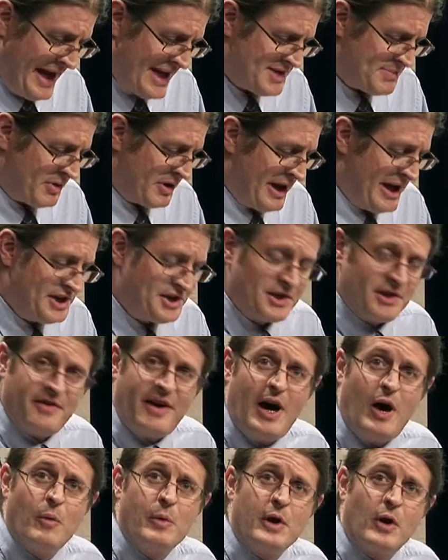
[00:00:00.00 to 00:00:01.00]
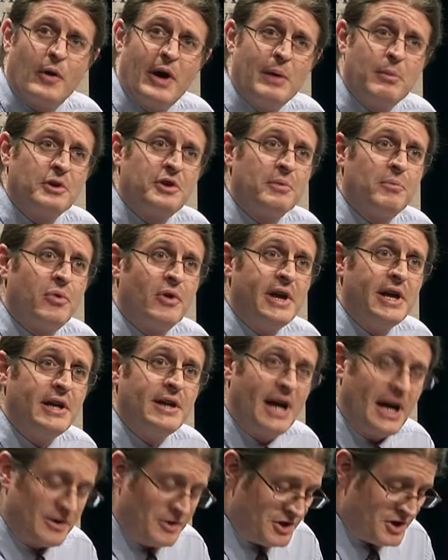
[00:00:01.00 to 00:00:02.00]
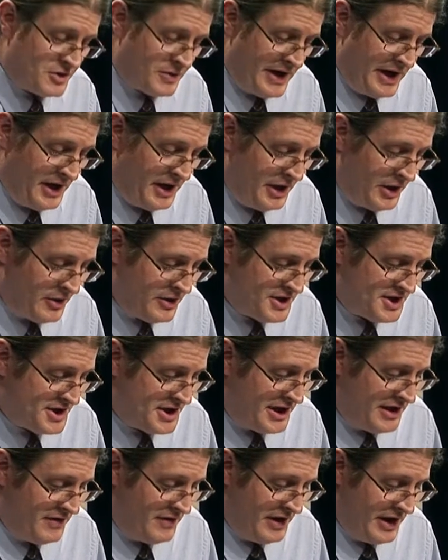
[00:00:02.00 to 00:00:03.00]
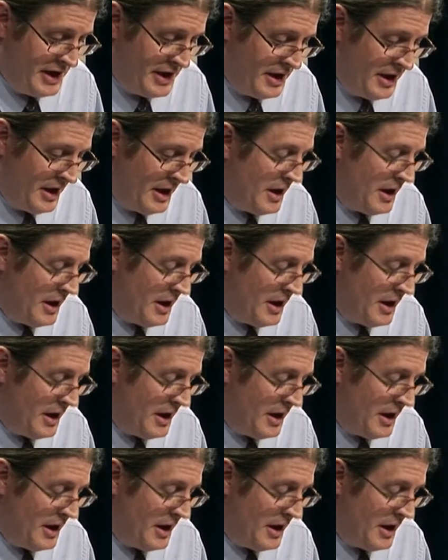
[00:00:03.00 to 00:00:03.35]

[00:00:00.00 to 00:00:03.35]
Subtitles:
explanation of how we are able to bring Dr. Strate here this evening.